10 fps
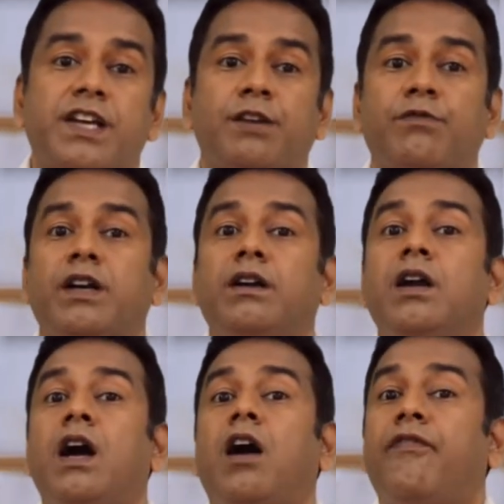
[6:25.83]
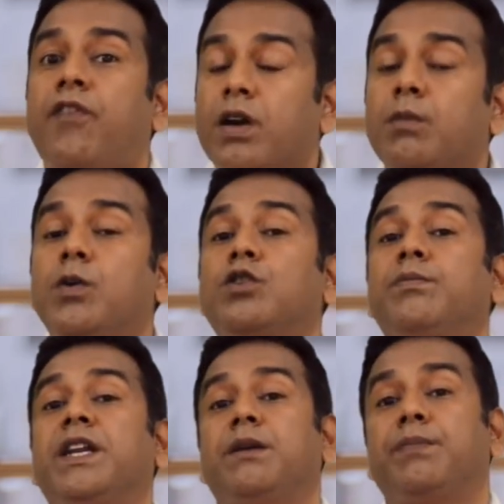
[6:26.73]
that were affordable to
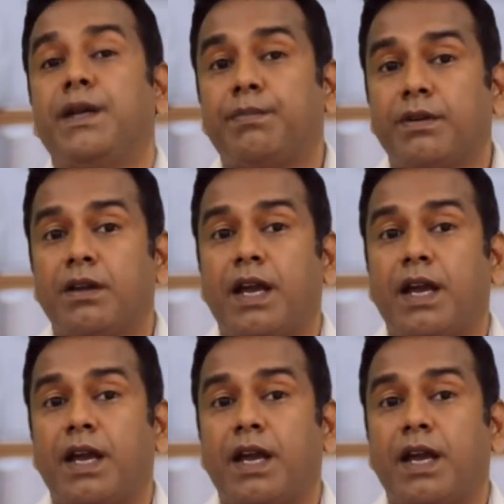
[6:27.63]
many people.